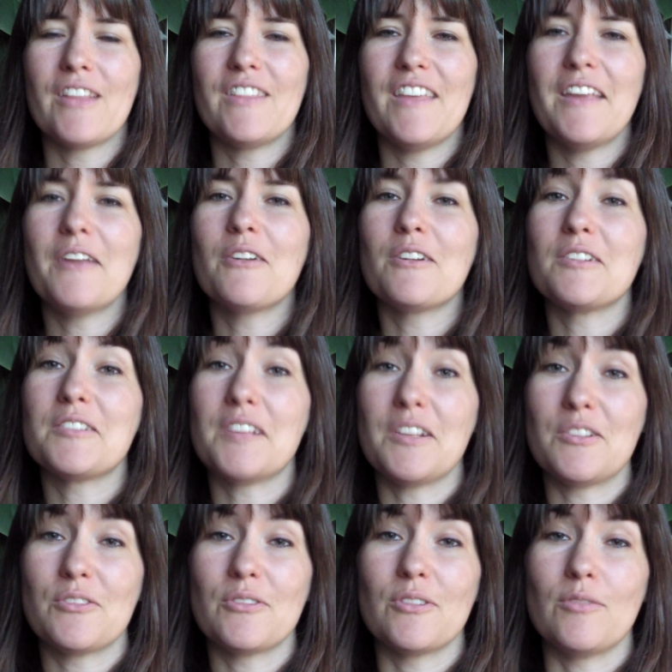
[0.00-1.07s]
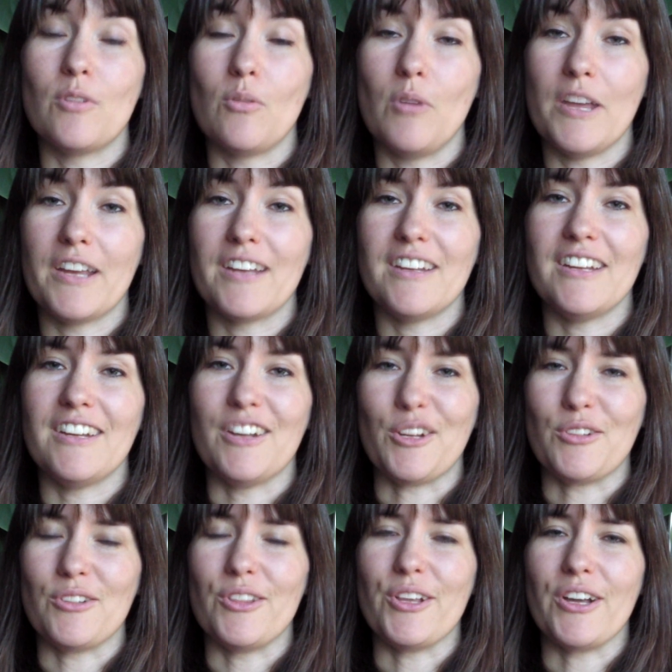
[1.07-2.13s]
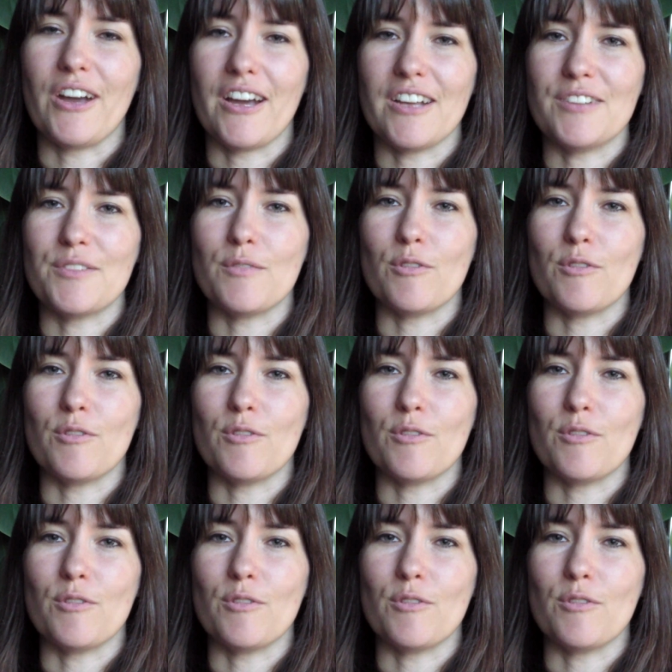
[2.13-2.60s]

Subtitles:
they are a center of awakening under the guise